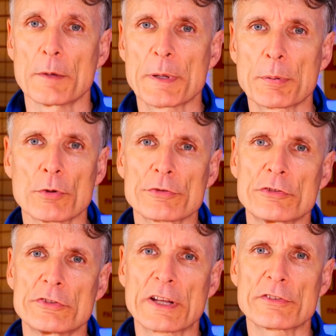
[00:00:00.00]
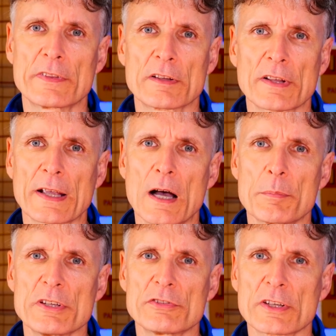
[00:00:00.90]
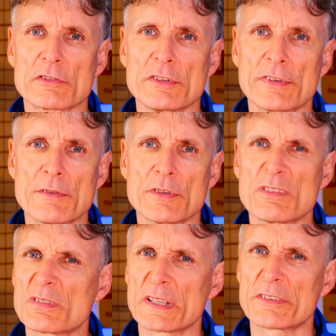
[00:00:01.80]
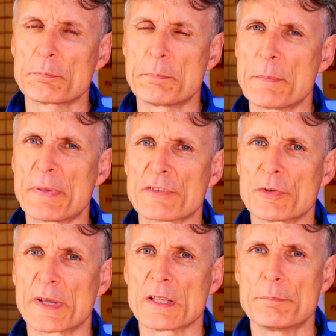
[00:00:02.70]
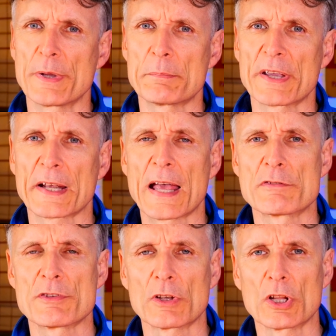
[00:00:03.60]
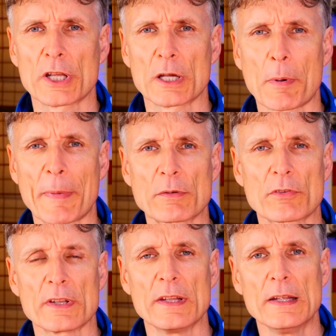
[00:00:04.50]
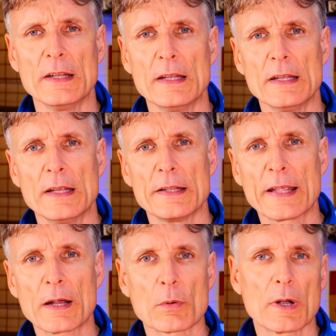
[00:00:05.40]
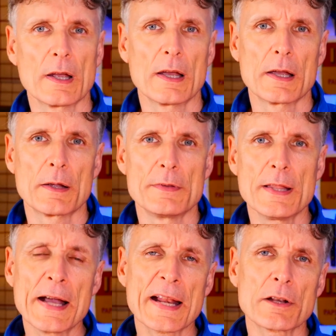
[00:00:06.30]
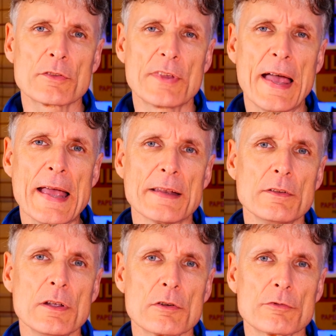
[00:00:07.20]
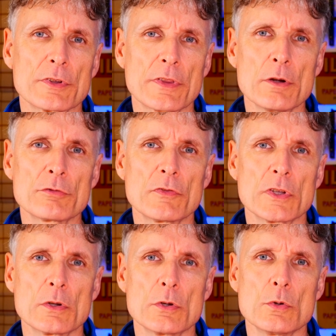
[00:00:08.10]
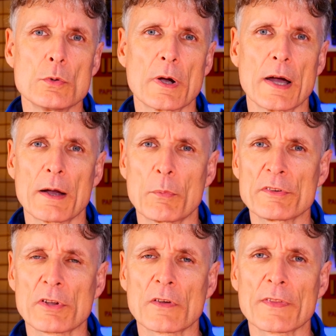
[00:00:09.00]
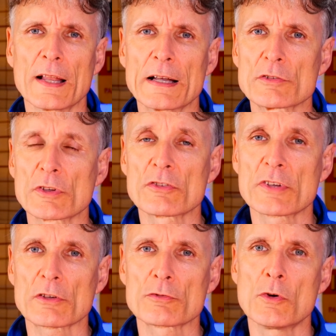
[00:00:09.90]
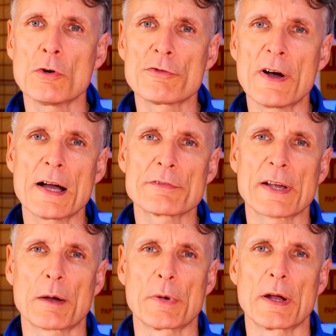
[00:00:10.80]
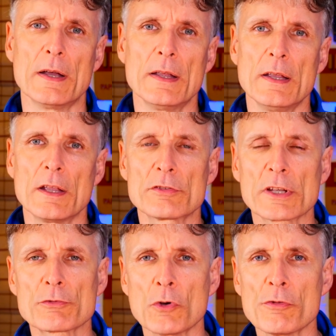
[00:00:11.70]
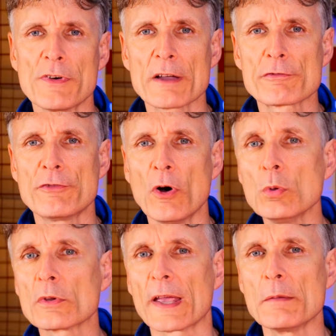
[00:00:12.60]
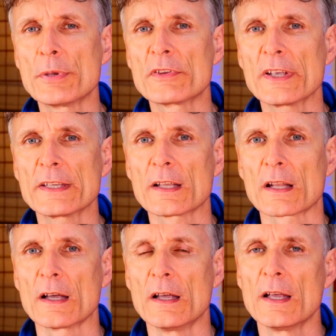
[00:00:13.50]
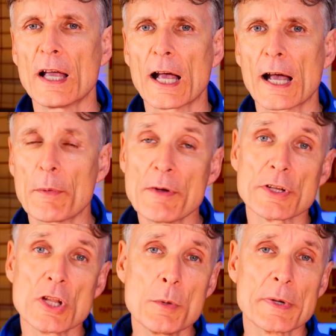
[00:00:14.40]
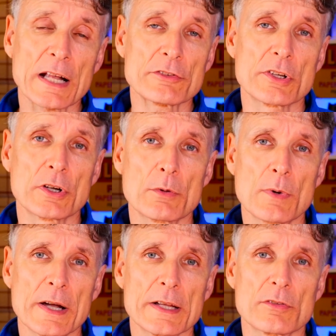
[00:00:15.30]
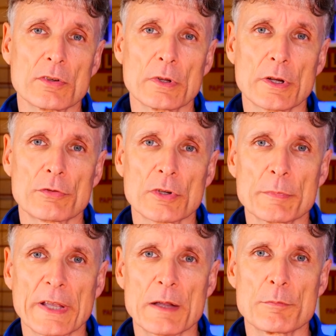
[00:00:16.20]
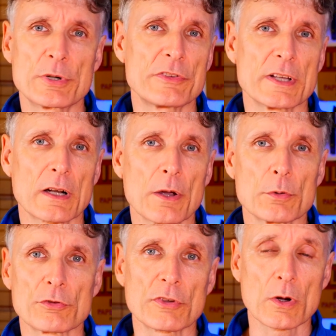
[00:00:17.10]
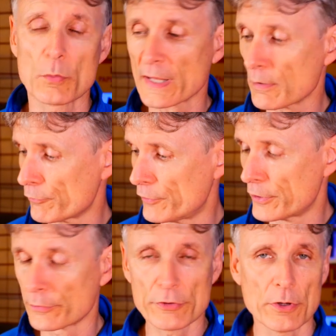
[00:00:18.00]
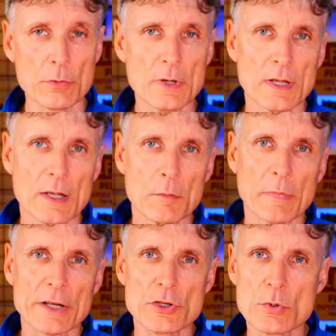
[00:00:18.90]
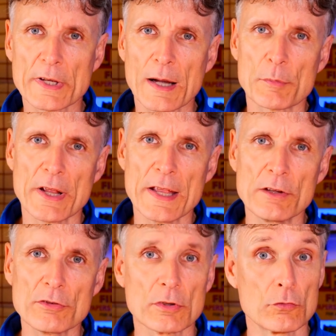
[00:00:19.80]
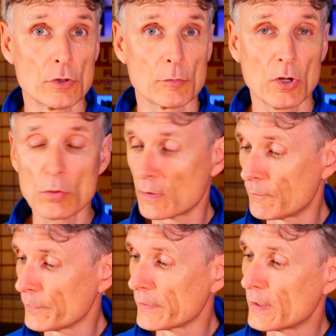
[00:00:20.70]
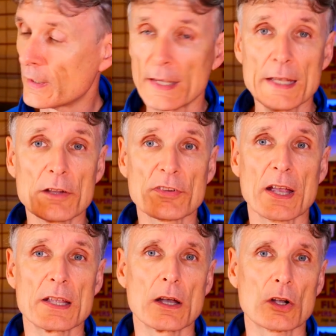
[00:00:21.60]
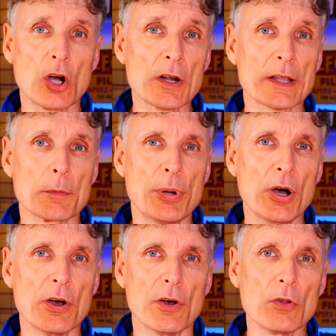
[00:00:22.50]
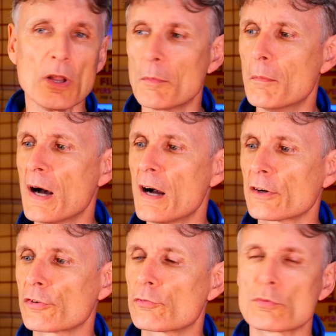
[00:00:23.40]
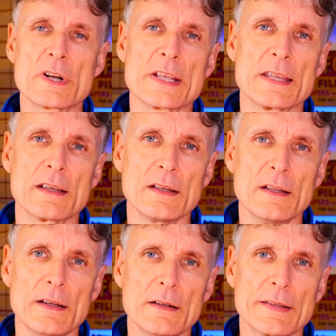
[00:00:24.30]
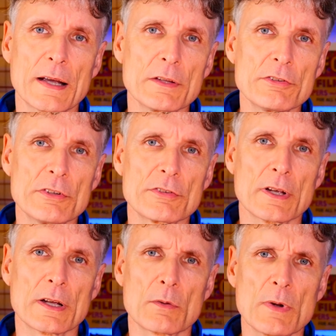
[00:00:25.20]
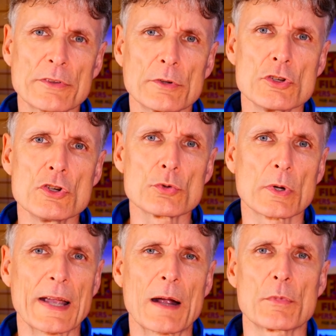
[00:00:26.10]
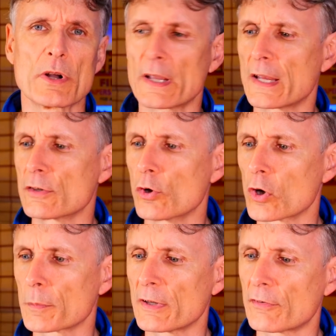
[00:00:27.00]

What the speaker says: People also suggested things like RB67s. It's a bit big for me, a bit big and heavy for lugging up a mountain. Now, 9 out of 10 for those of you who went along the lines of a 645 camera, 645 folder in particular. However, nobody actually got it right, although some came pretty close. So, without further ado, my new camera is, drumroll, it is a Konica Pearl Mark III. Now, this is a rather unusual camera in Europe.